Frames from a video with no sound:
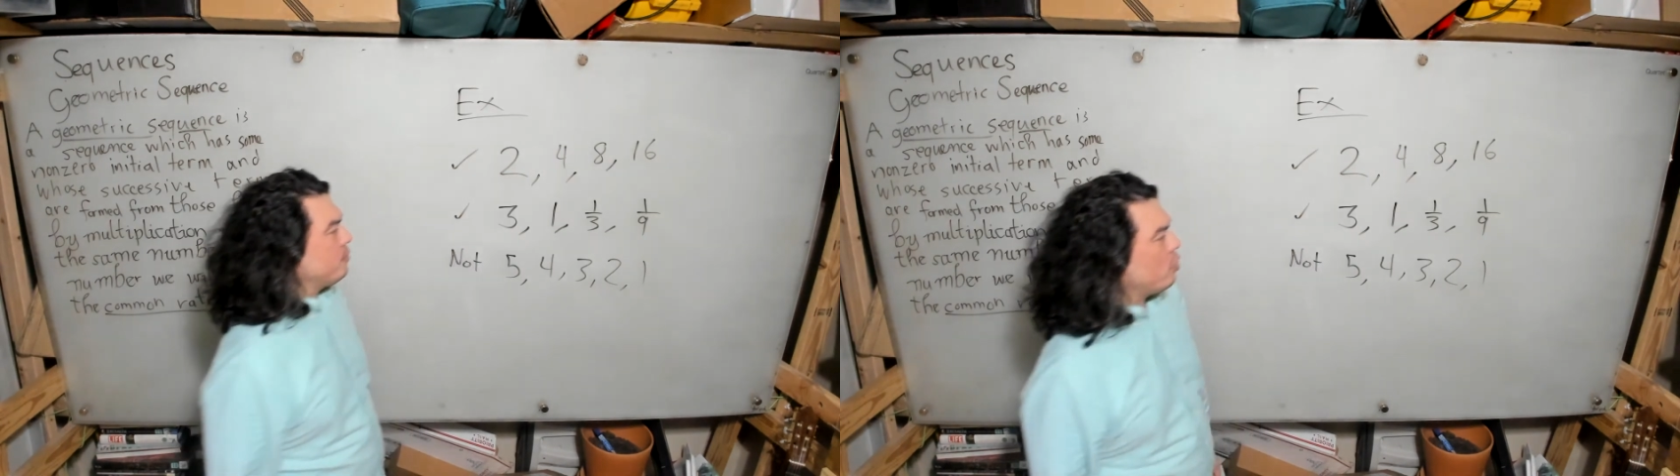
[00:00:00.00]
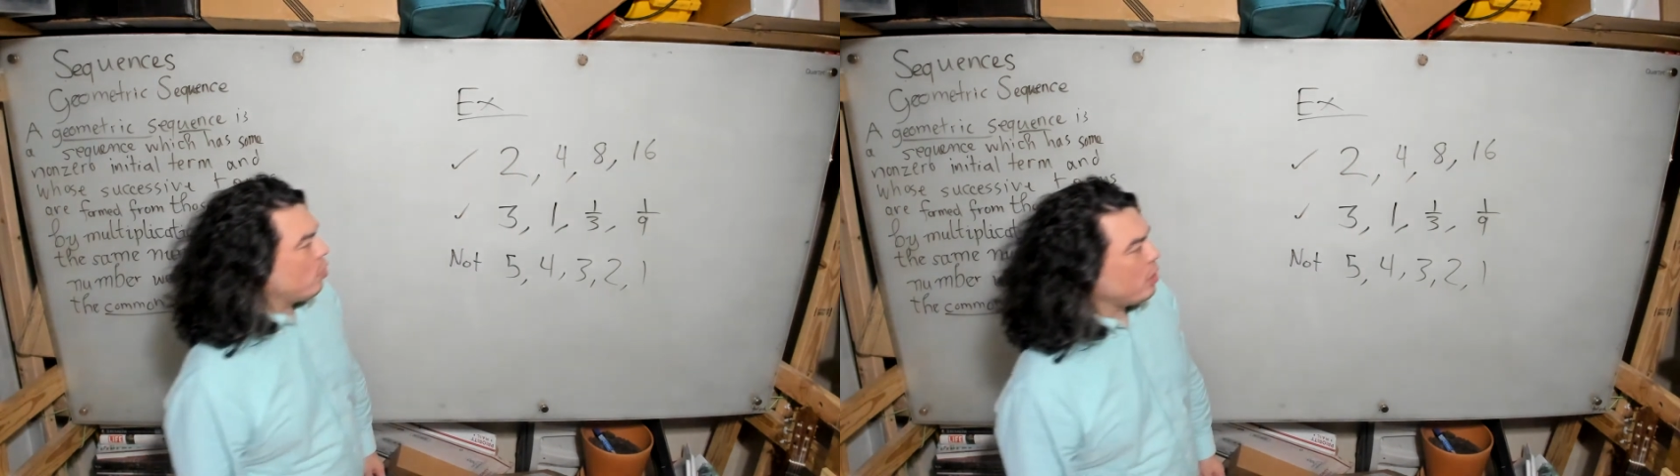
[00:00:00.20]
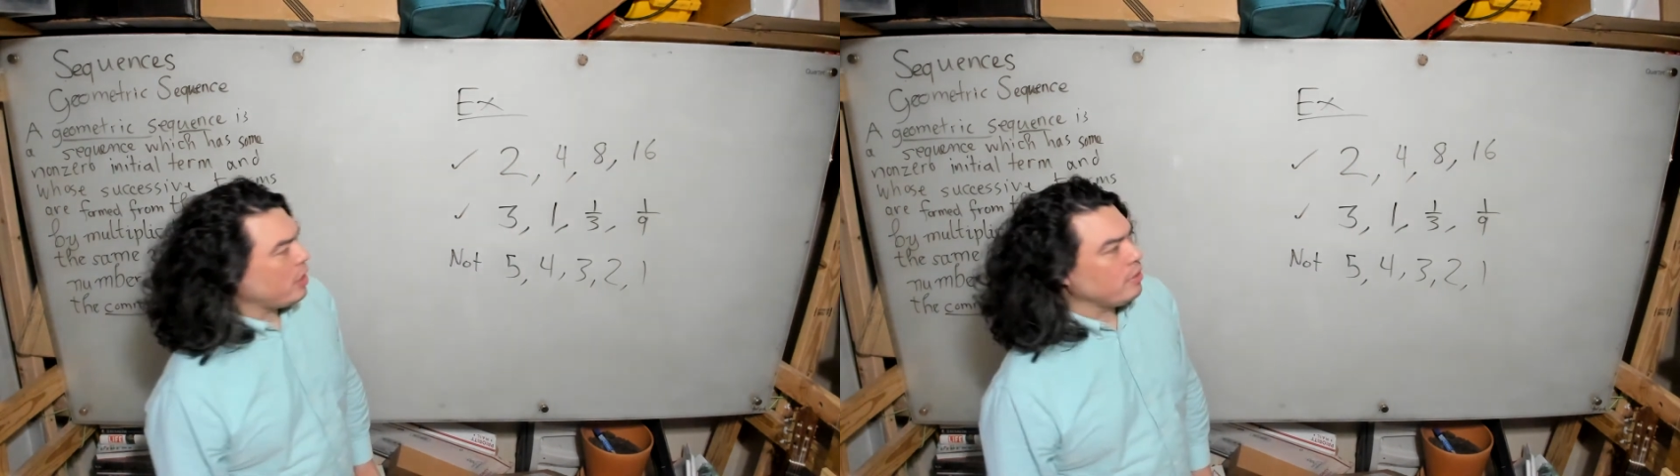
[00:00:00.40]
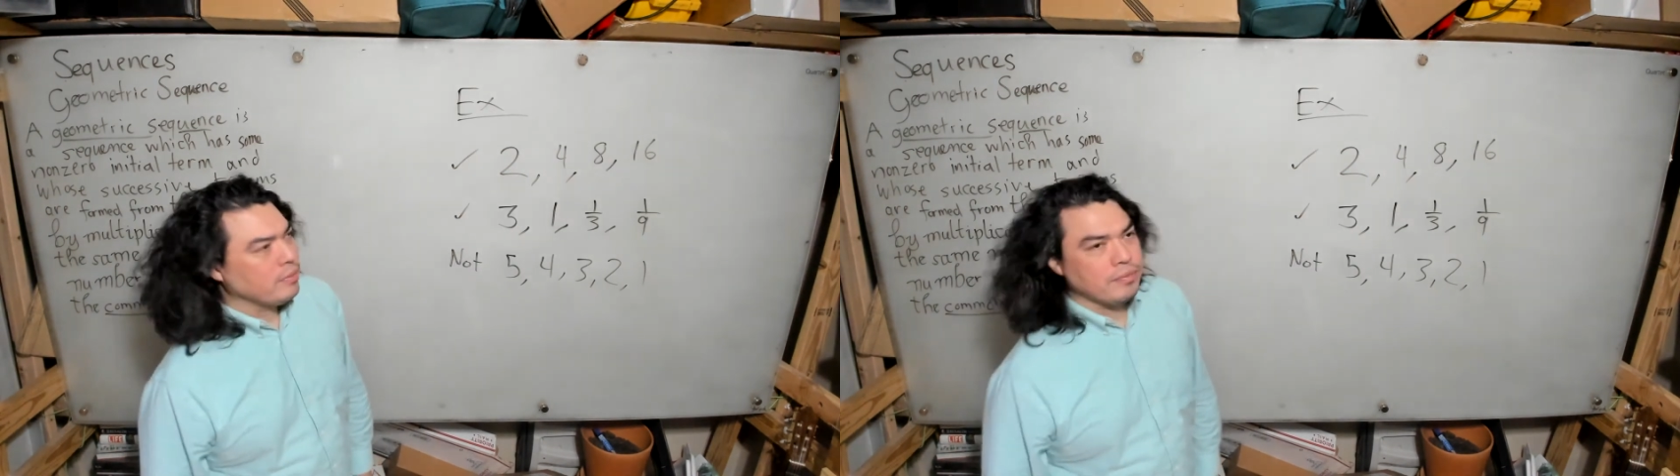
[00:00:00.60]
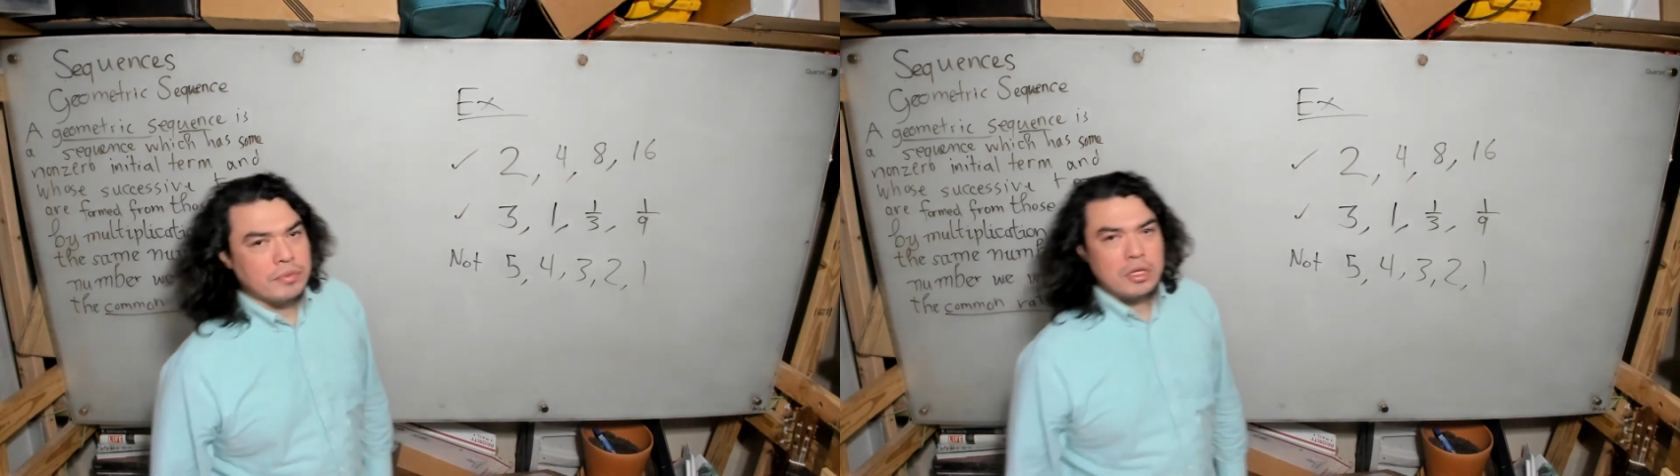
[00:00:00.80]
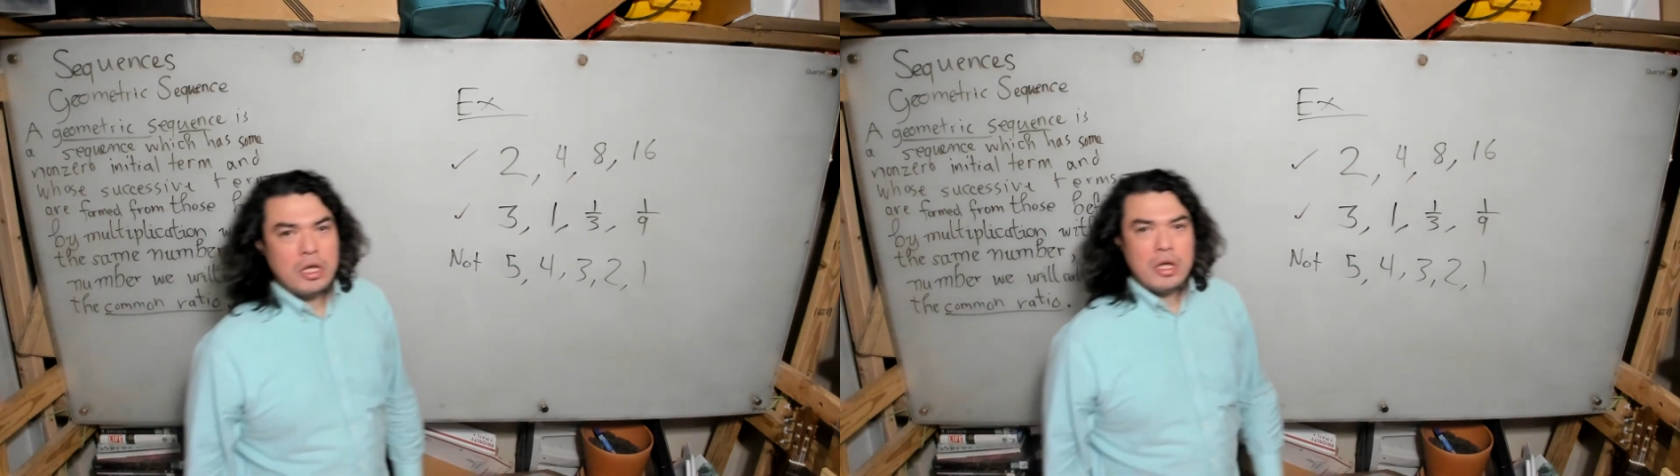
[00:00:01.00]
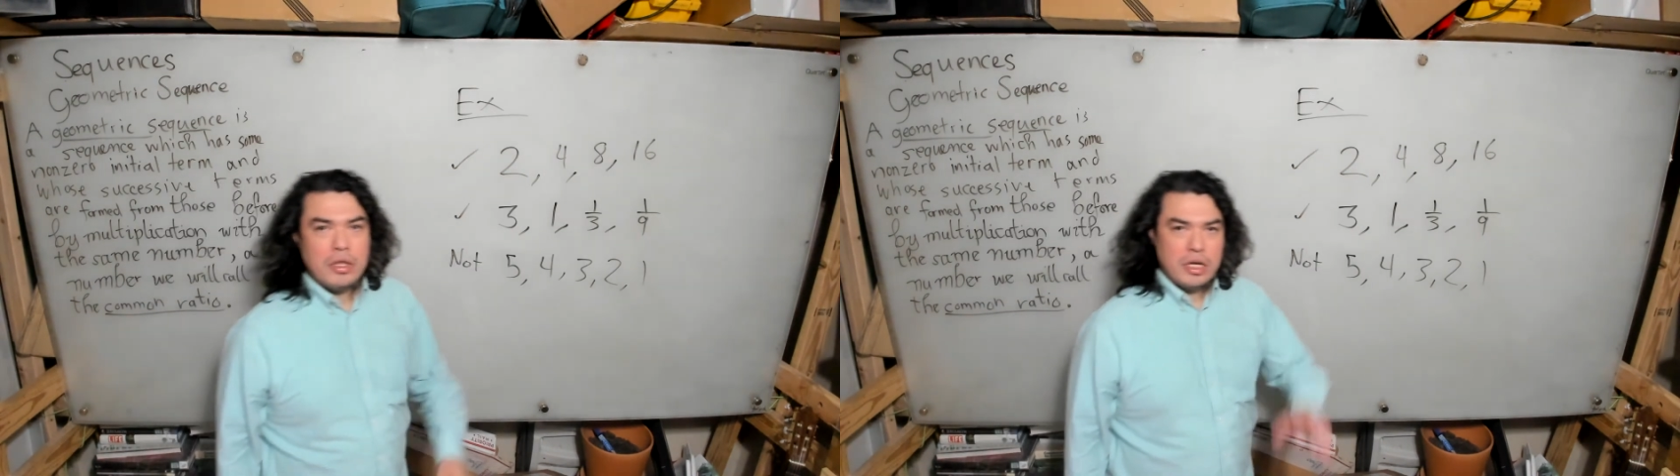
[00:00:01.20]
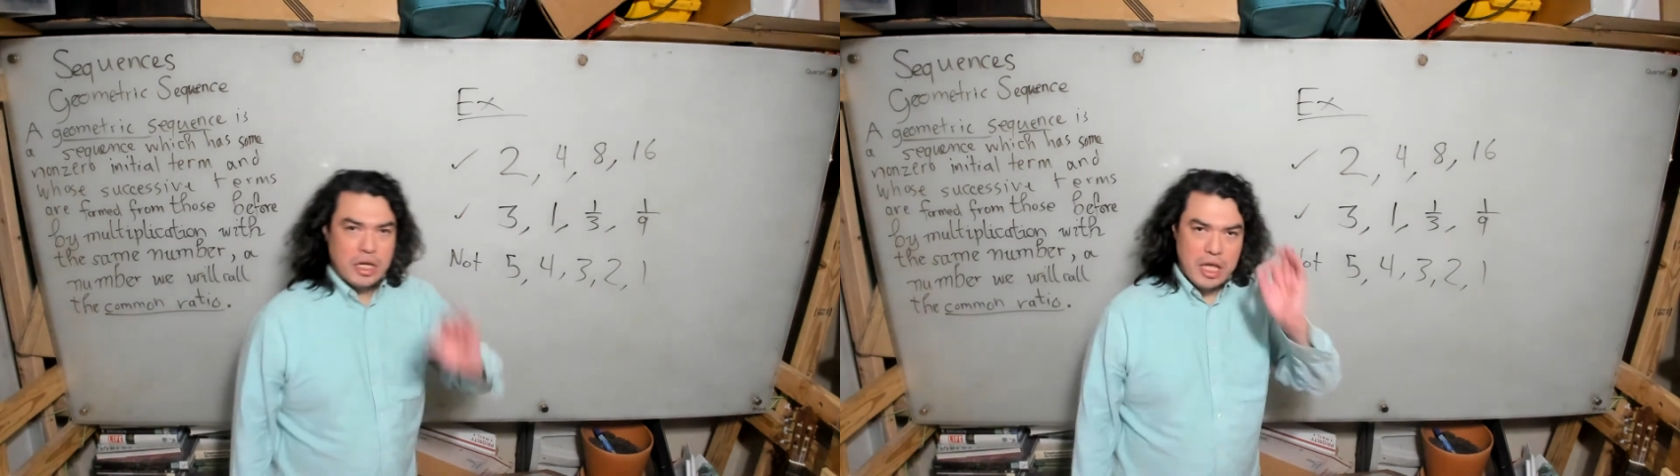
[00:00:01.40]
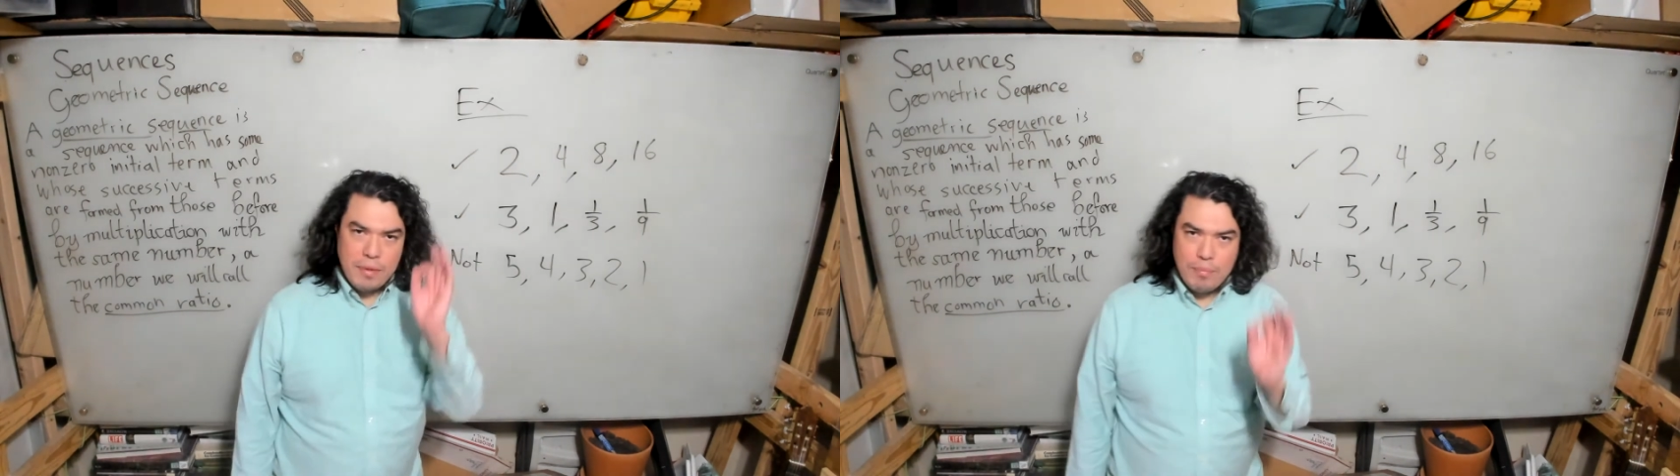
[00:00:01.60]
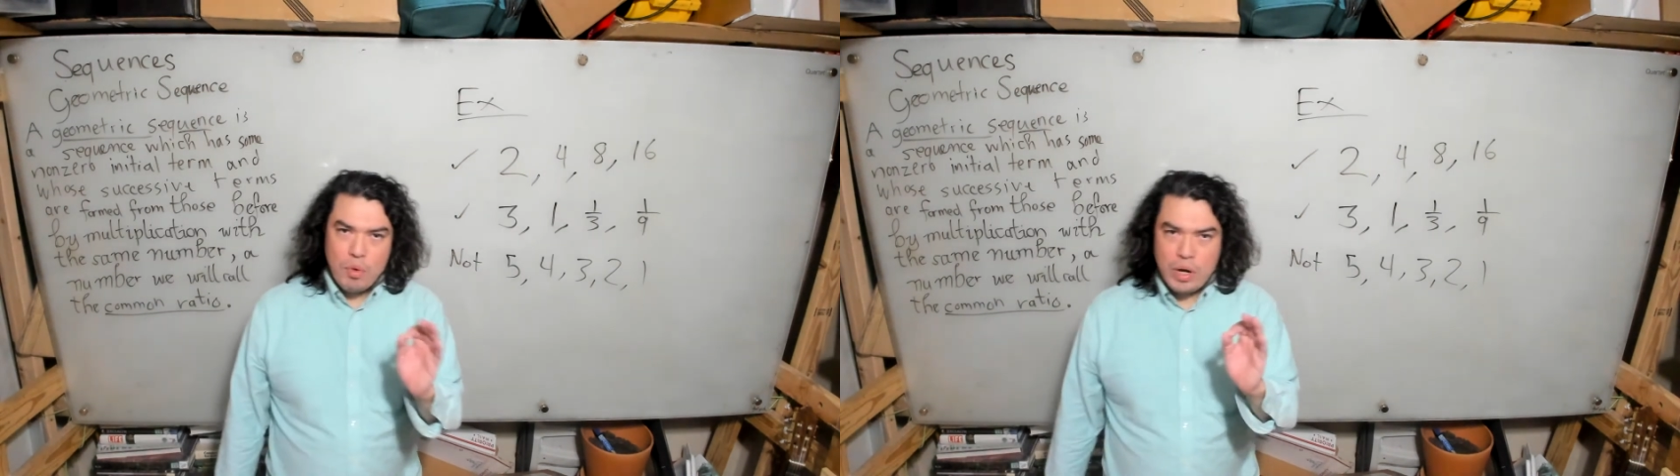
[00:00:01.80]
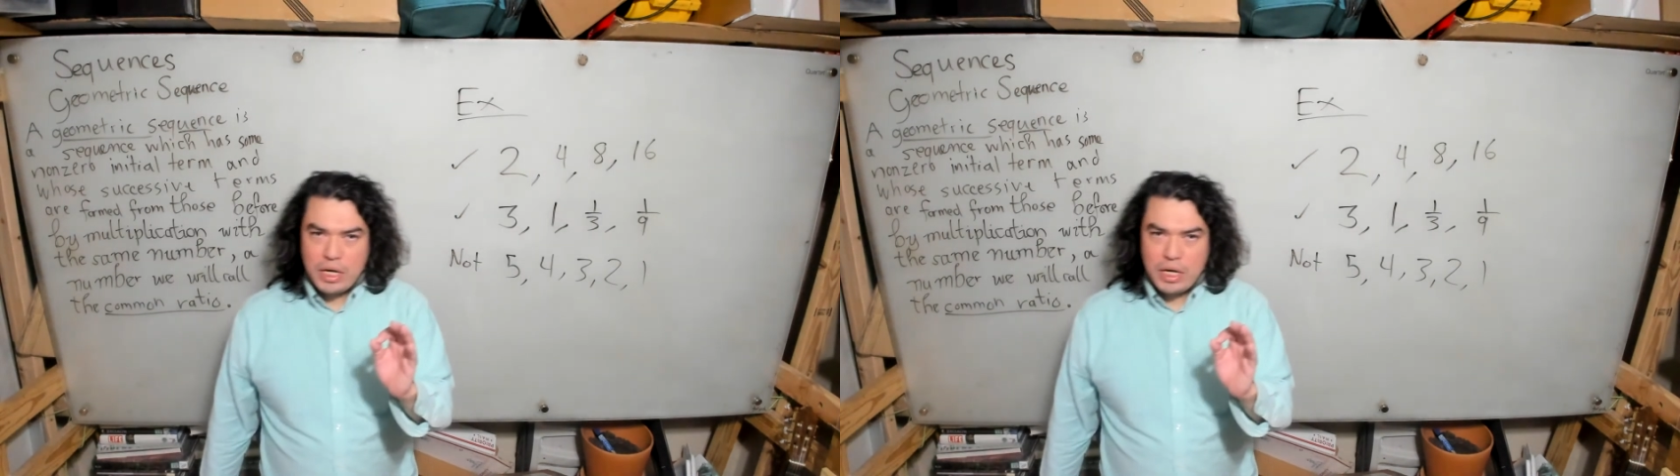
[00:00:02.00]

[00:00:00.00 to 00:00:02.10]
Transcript: okay? The key point